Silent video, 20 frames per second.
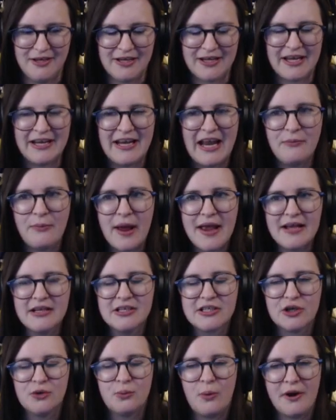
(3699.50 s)
Can I wait
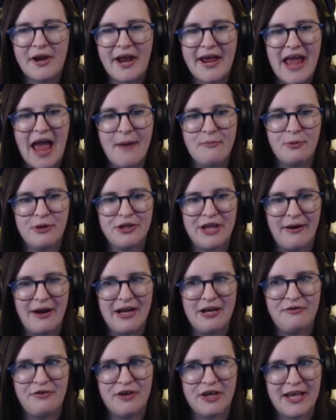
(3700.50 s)
until 1am without
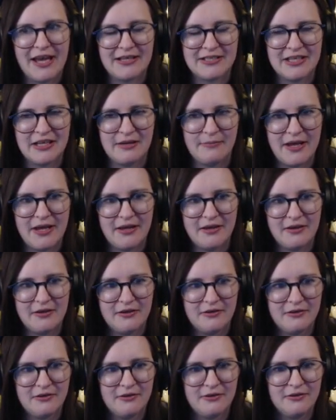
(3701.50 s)
anything getting me?
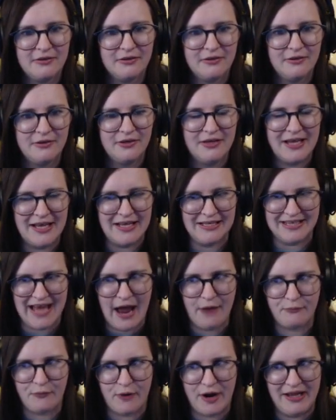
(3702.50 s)
Is
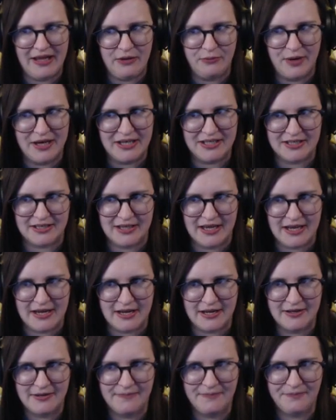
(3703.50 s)
that really risky?
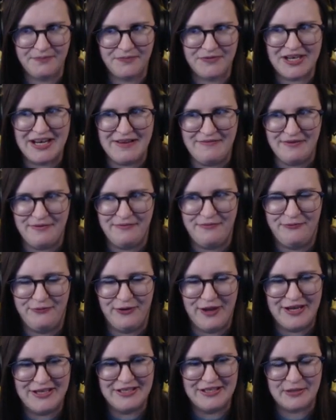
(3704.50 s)
Didn't even
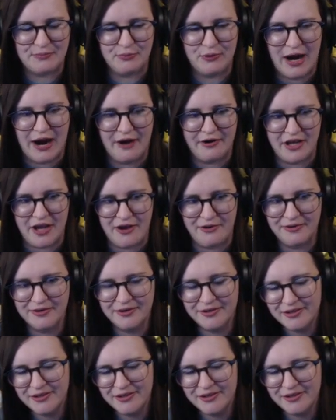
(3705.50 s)
flinch. Proud of you.